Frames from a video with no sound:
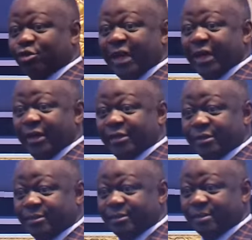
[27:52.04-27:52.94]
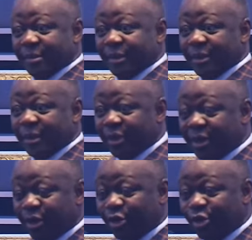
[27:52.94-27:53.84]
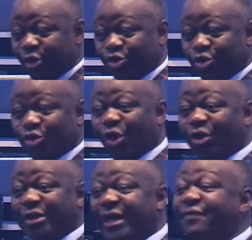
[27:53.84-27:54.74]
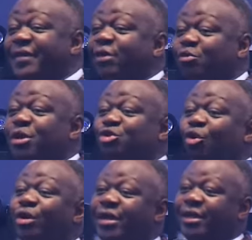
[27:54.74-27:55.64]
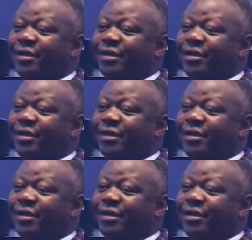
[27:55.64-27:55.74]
things. So don't give that which is holy